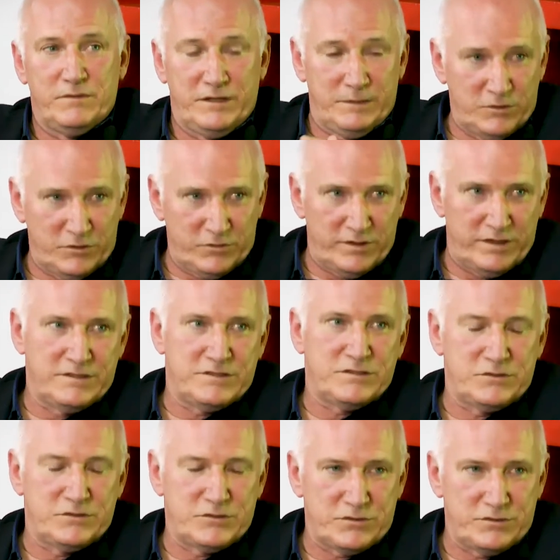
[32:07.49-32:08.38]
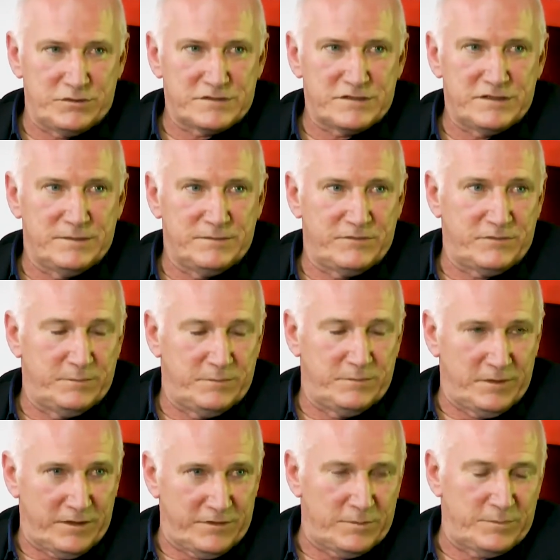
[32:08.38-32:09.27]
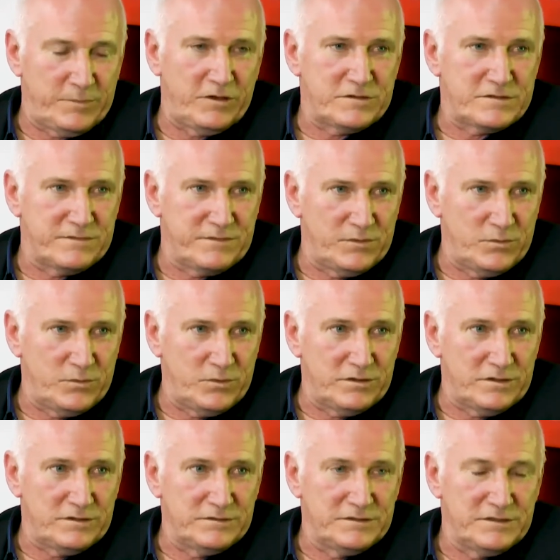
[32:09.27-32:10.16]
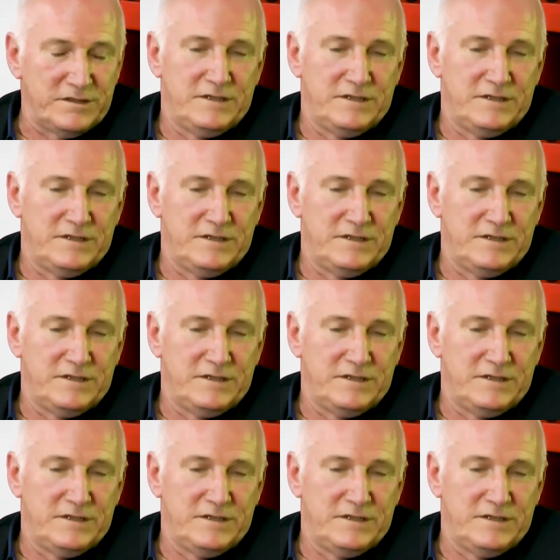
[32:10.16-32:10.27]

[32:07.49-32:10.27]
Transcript: immigrated to Jerusalem from other parts of the world,